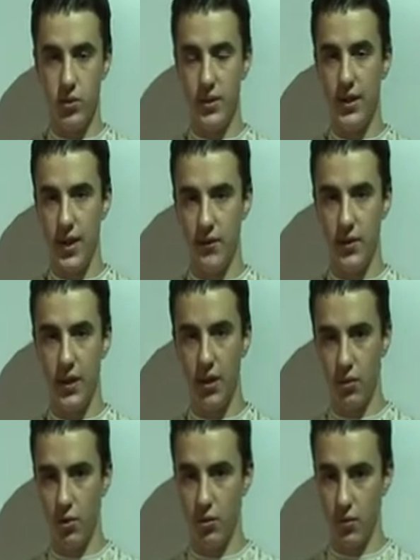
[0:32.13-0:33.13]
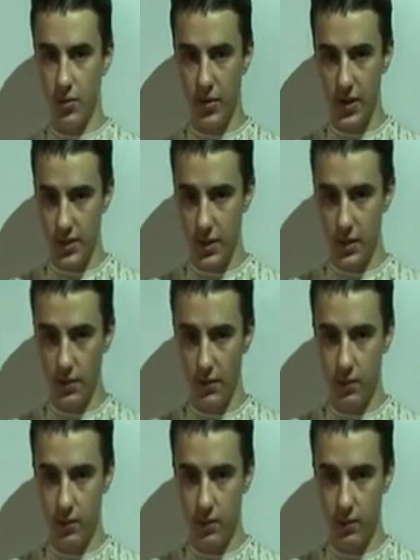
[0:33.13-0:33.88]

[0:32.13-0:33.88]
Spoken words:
to never doubt your own ability.